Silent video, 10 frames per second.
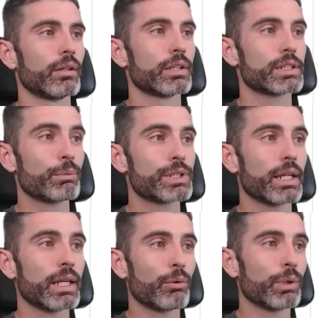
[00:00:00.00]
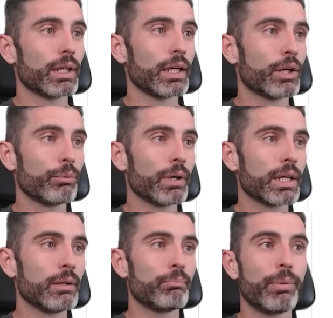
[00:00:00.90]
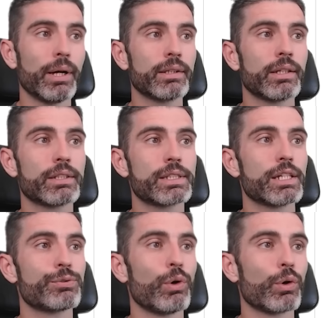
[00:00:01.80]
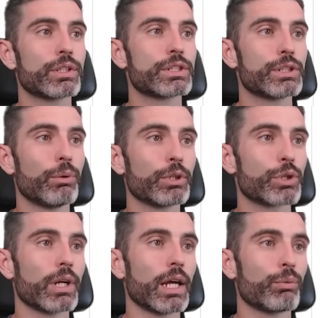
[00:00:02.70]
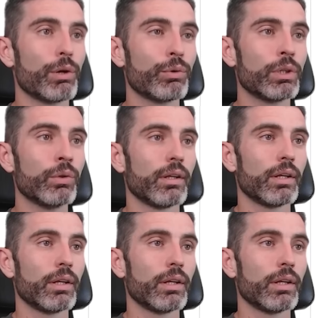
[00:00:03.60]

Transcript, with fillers: Someone saying, I really like Code Monkey, but because he is focused so much on ad revenue,